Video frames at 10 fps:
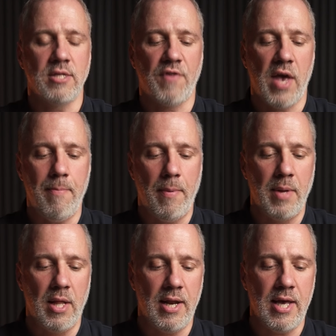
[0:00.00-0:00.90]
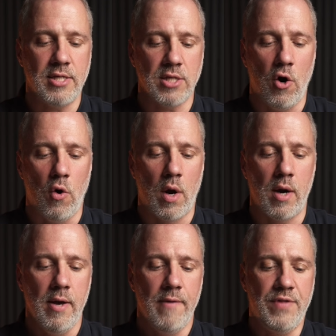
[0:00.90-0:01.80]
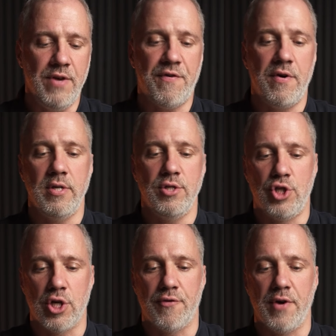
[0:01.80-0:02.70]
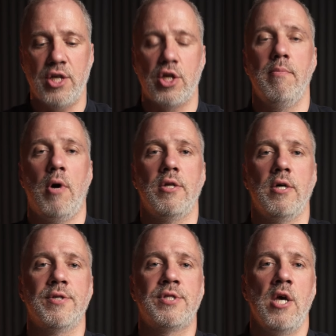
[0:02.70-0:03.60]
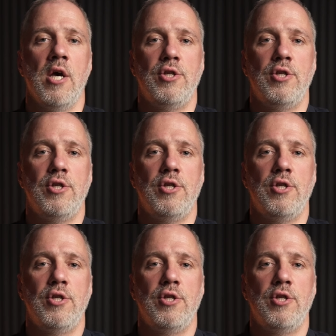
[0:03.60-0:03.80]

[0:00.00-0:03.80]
of capabilities or different generation models